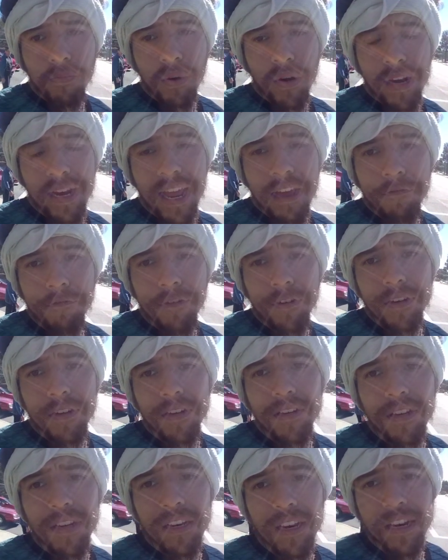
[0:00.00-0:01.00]
put an effort.
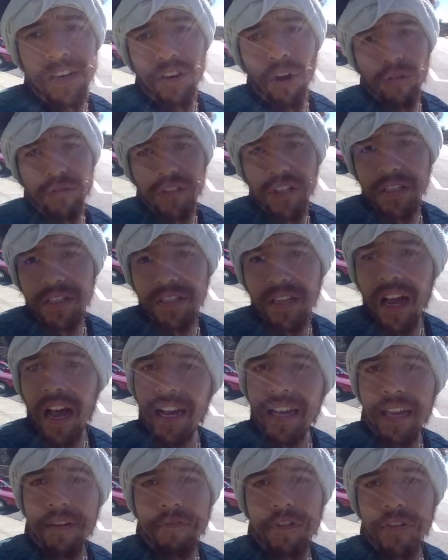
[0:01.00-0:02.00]
And don't just uh,
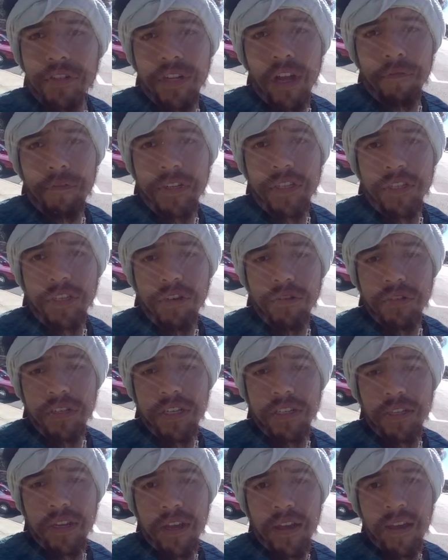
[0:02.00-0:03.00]
give yourself
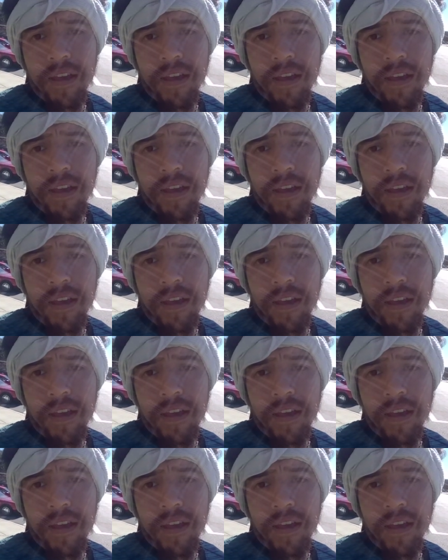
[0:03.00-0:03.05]
excuses.